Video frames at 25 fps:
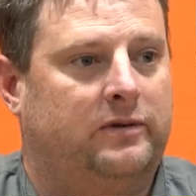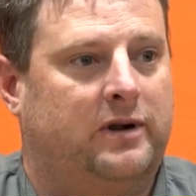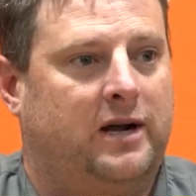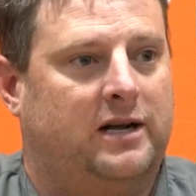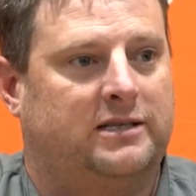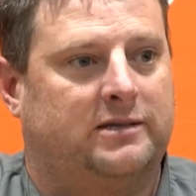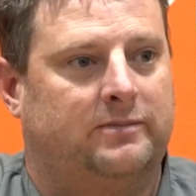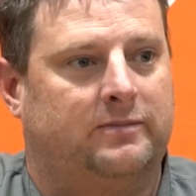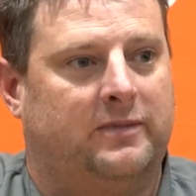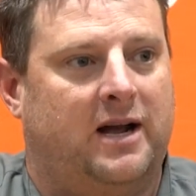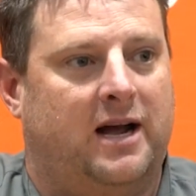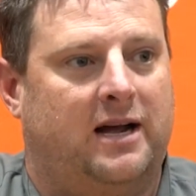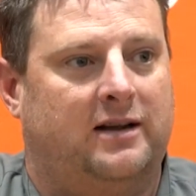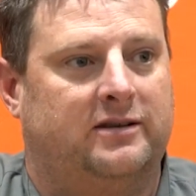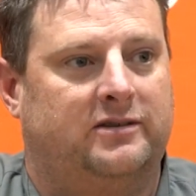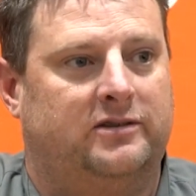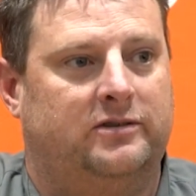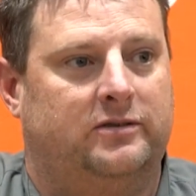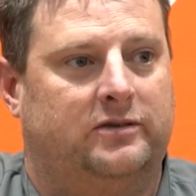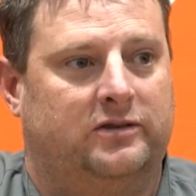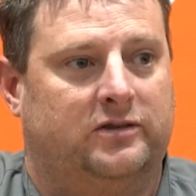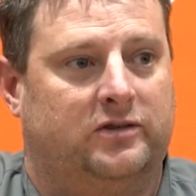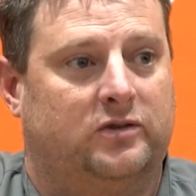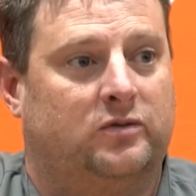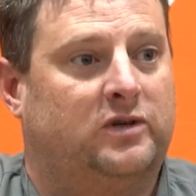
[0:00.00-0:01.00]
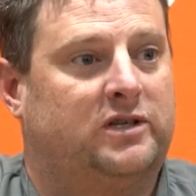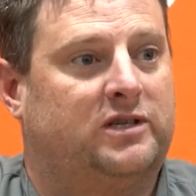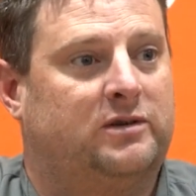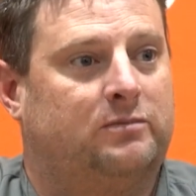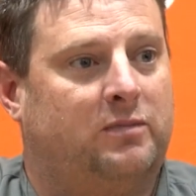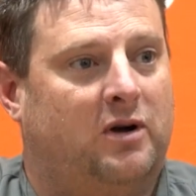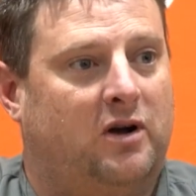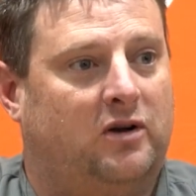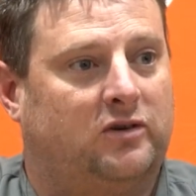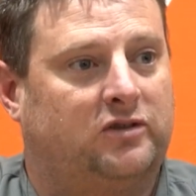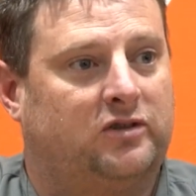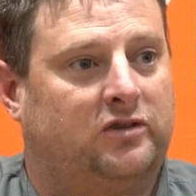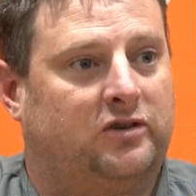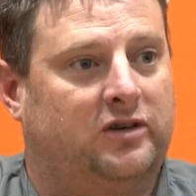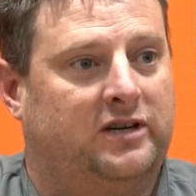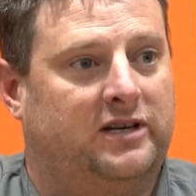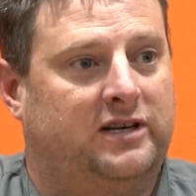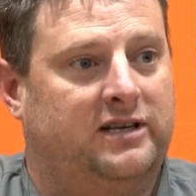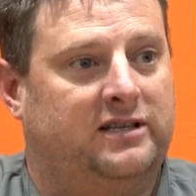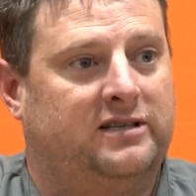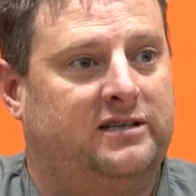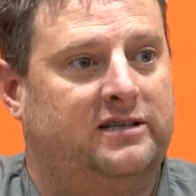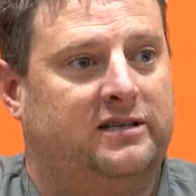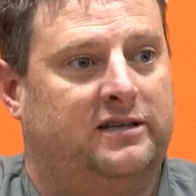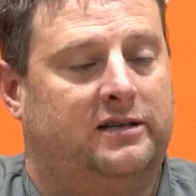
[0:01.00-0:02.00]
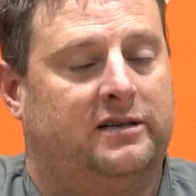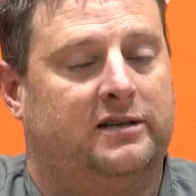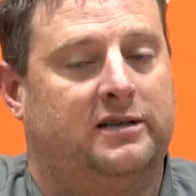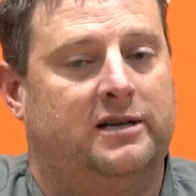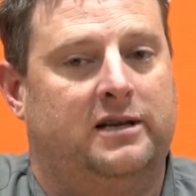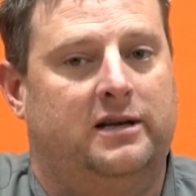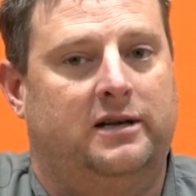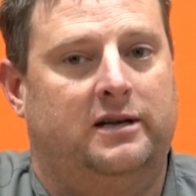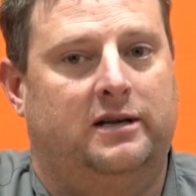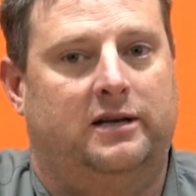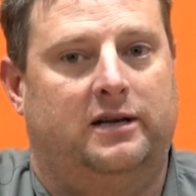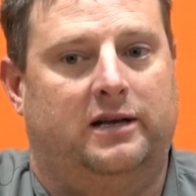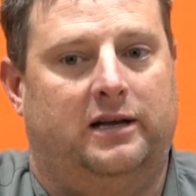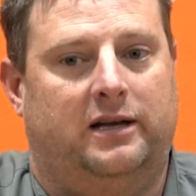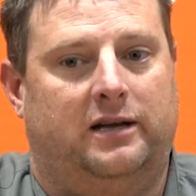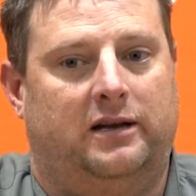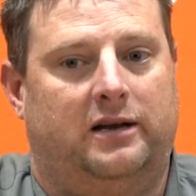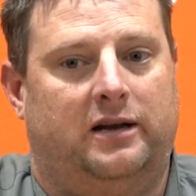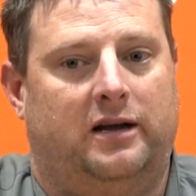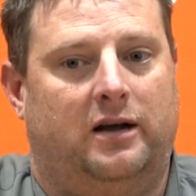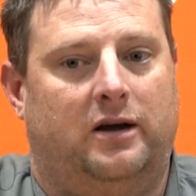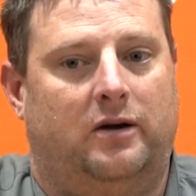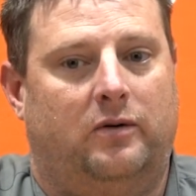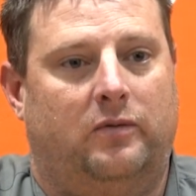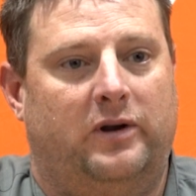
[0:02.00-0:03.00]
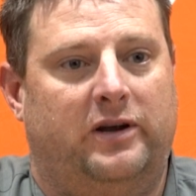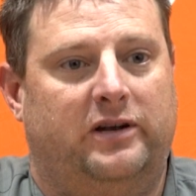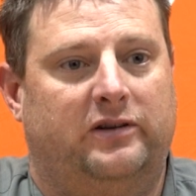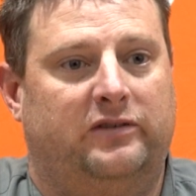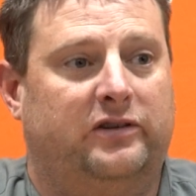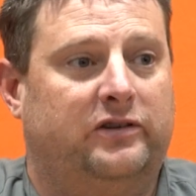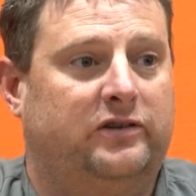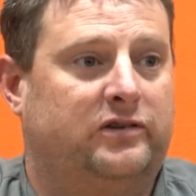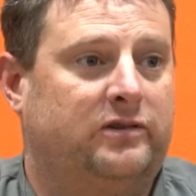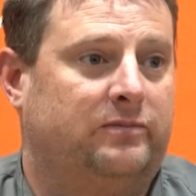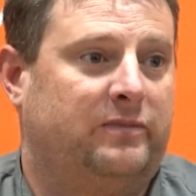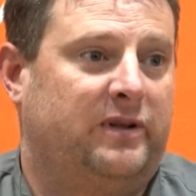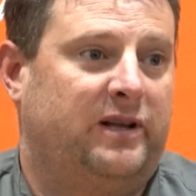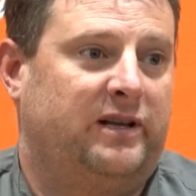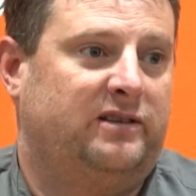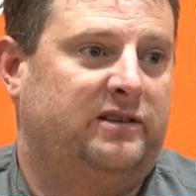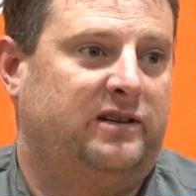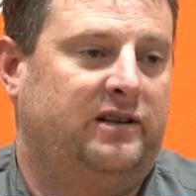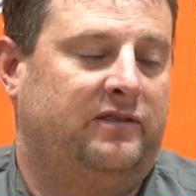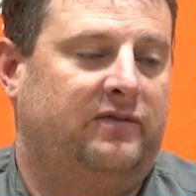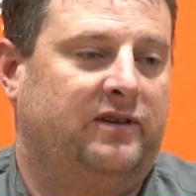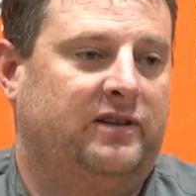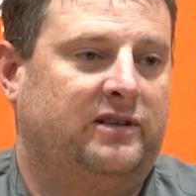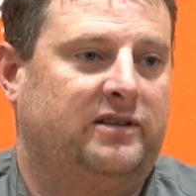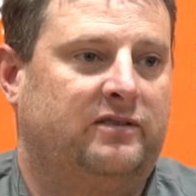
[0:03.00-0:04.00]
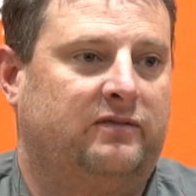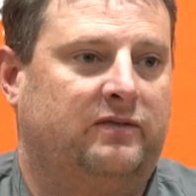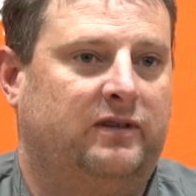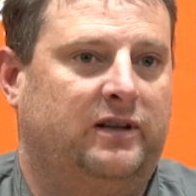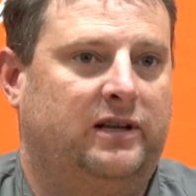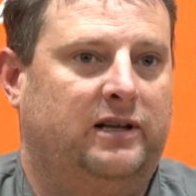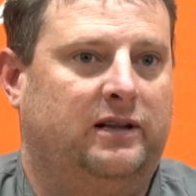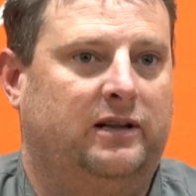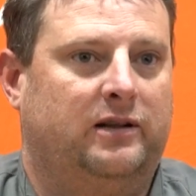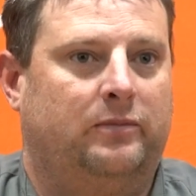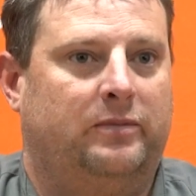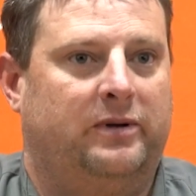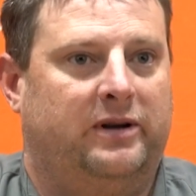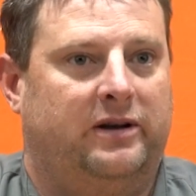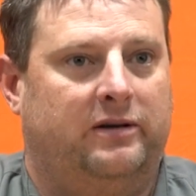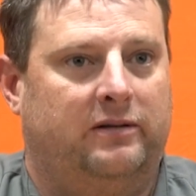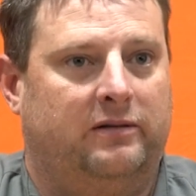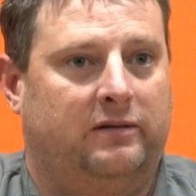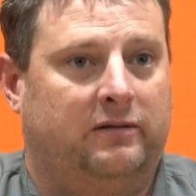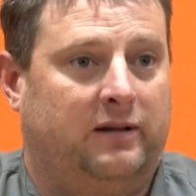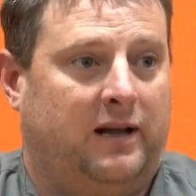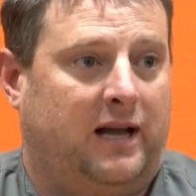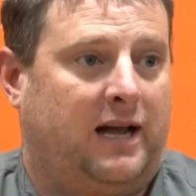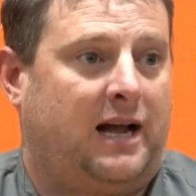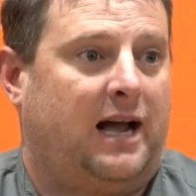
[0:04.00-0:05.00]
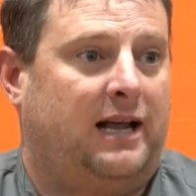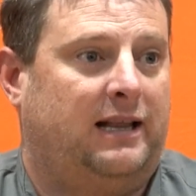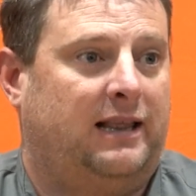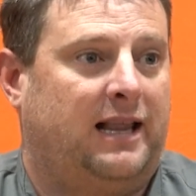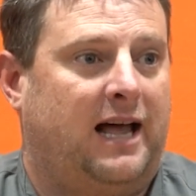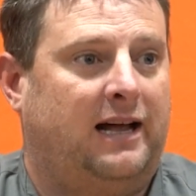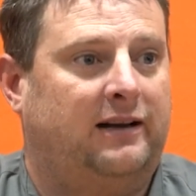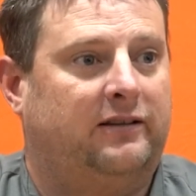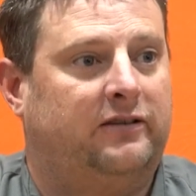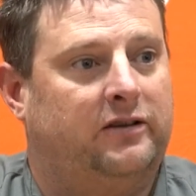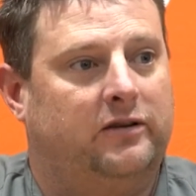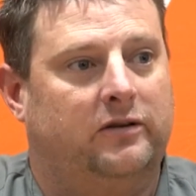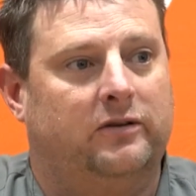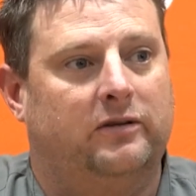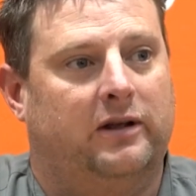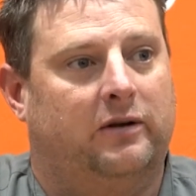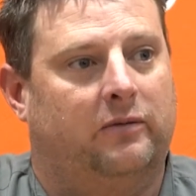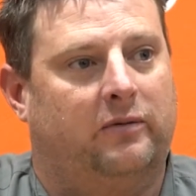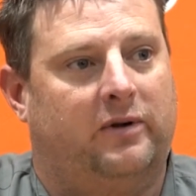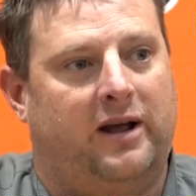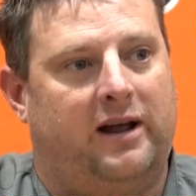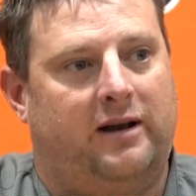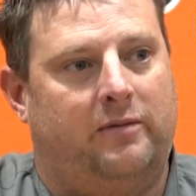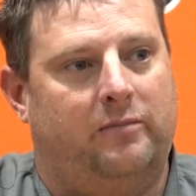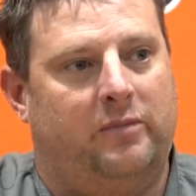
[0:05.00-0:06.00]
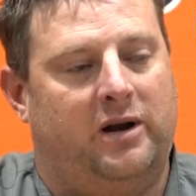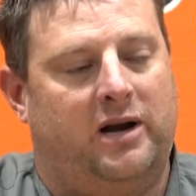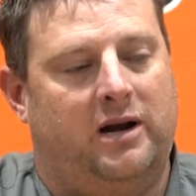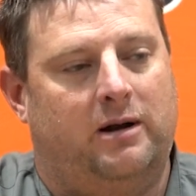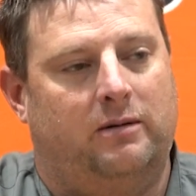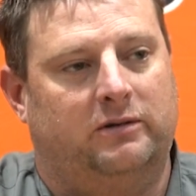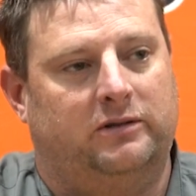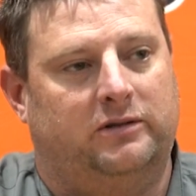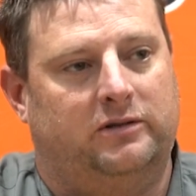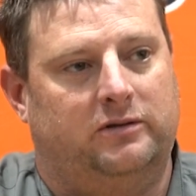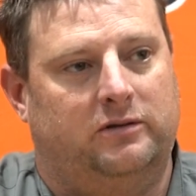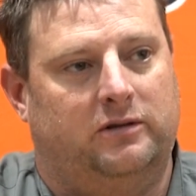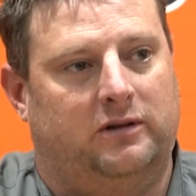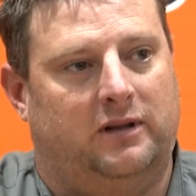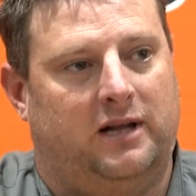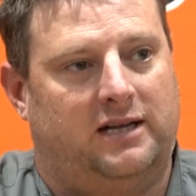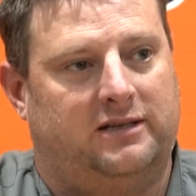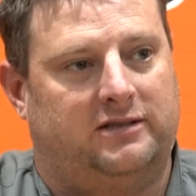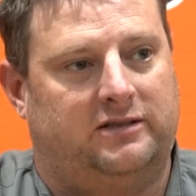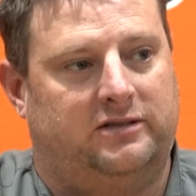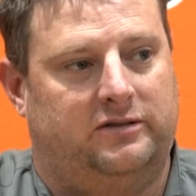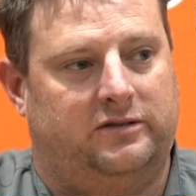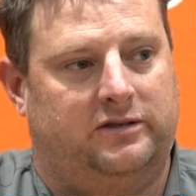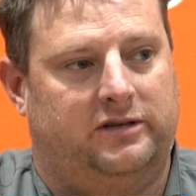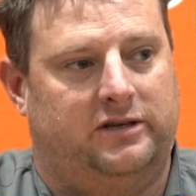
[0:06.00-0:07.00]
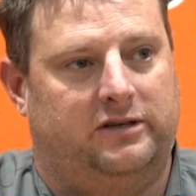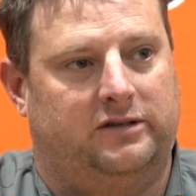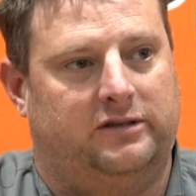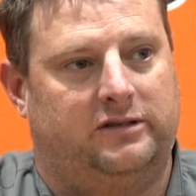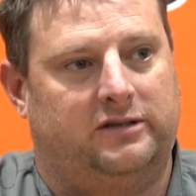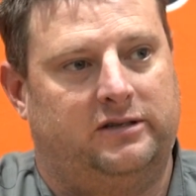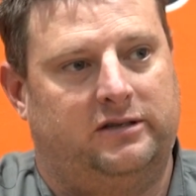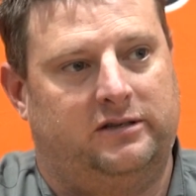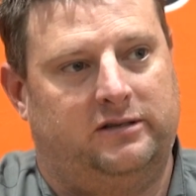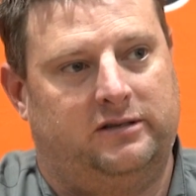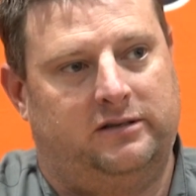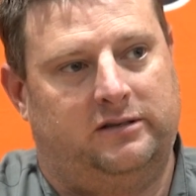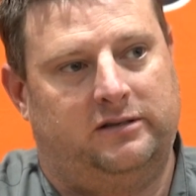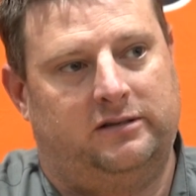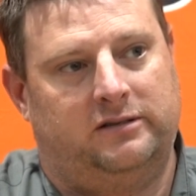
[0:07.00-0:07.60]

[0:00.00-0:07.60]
We got some guys who can switch some ball screens and we can do some things defensively a little bit like I'd like to that we hadn't been able to the last 2 years.